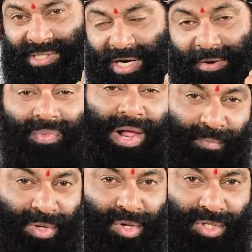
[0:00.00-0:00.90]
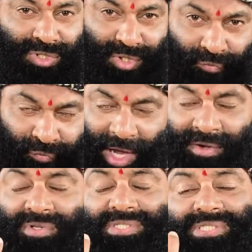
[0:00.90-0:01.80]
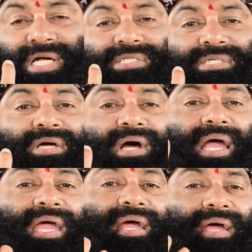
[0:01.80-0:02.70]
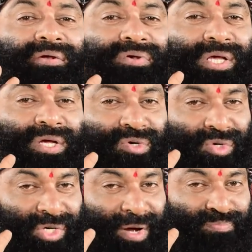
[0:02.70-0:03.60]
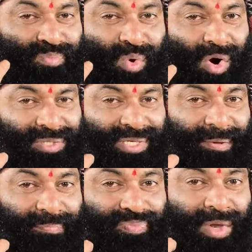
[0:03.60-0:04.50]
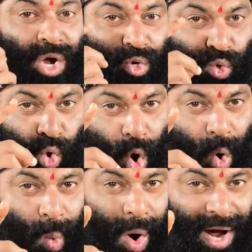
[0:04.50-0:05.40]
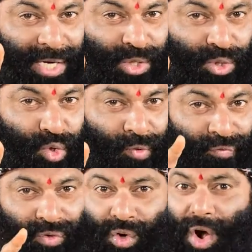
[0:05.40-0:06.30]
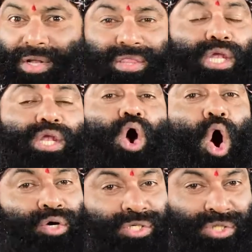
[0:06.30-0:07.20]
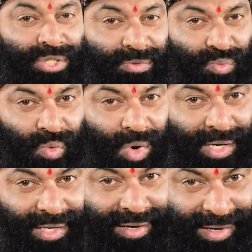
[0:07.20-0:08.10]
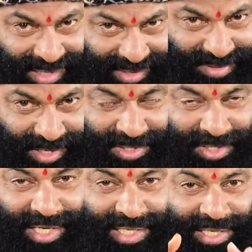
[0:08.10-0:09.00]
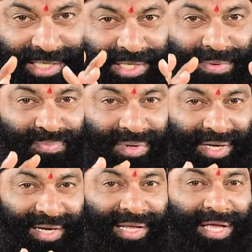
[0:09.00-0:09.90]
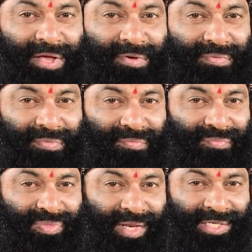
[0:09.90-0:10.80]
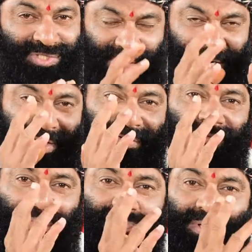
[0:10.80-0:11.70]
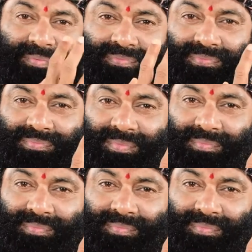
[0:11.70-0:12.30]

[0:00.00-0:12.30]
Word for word: it out because the fat starts entering into your body. No work, no food, not the ordinary work. In Karnataka, they believe, starting from the